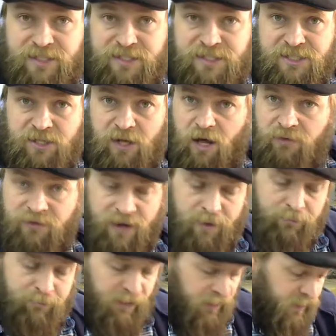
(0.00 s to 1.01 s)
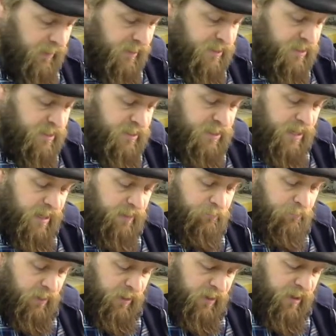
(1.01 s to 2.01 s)
soft, not barely can see it,
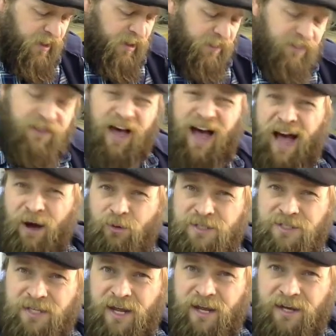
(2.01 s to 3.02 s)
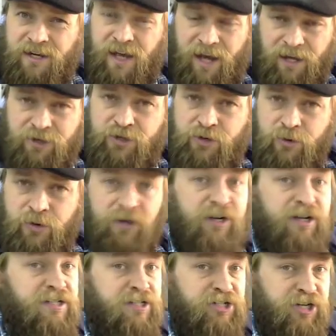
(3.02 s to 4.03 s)
but the outside contour
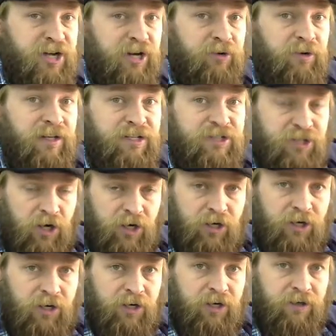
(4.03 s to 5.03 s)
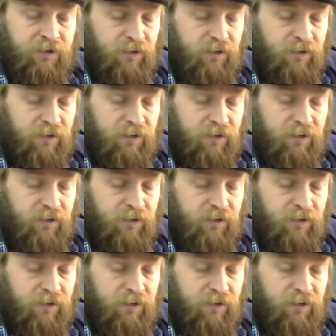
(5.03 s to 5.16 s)
is generally darker